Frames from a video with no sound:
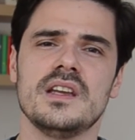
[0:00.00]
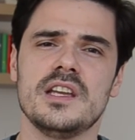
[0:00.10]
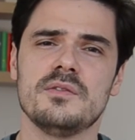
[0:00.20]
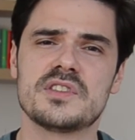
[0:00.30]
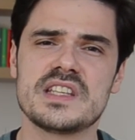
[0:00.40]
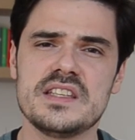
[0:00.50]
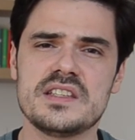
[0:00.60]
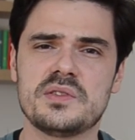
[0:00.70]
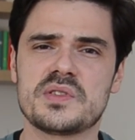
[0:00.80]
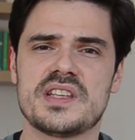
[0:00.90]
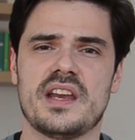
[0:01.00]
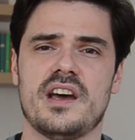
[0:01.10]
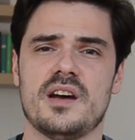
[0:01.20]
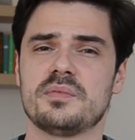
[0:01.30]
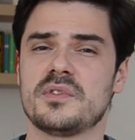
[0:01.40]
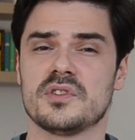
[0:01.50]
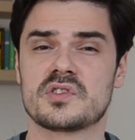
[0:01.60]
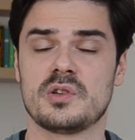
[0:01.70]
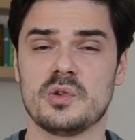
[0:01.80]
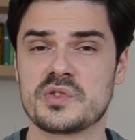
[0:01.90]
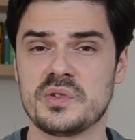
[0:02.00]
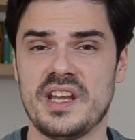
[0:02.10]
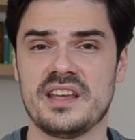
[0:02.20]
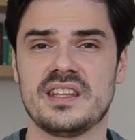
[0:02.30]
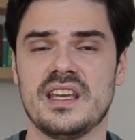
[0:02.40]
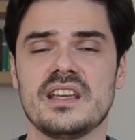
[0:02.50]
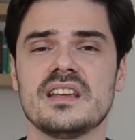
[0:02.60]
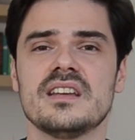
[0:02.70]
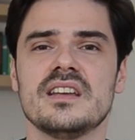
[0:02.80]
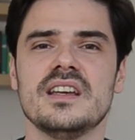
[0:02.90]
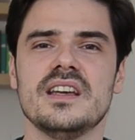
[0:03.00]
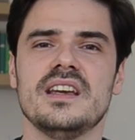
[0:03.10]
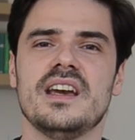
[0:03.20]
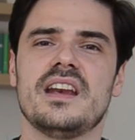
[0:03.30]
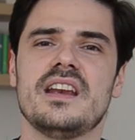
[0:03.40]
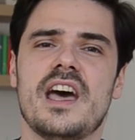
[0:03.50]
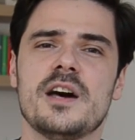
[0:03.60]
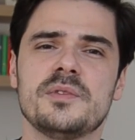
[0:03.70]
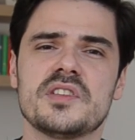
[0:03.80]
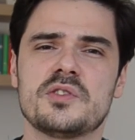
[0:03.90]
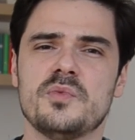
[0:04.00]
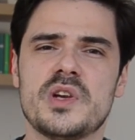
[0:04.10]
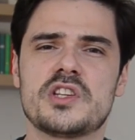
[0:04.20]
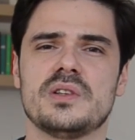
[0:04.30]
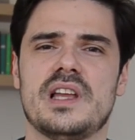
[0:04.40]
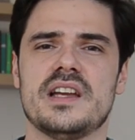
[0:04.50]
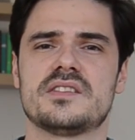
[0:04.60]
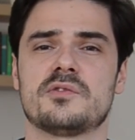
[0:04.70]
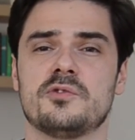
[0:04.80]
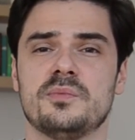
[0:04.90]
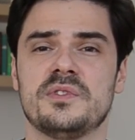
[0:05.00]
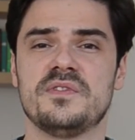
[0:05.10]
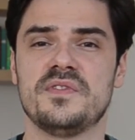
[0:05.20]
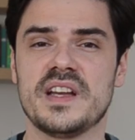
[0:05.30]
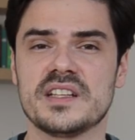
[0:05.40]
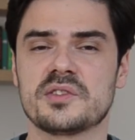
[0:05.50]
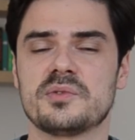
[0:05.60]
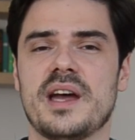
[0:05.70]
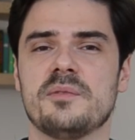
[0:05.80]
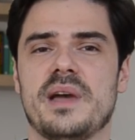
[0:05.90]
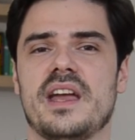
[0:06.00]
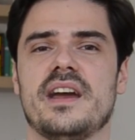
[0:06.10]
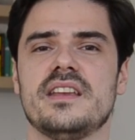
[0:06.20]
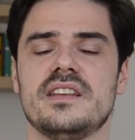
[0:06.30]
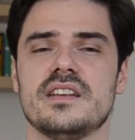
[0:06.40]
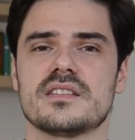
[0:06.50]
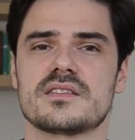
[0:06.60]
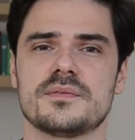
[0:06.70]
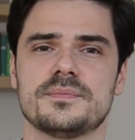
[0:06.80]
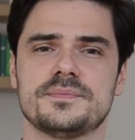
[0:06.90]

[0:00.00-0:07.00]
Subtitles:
It was easy to set up, cost close to nothing, and it helped us to visualize the room and filter out bad ideas.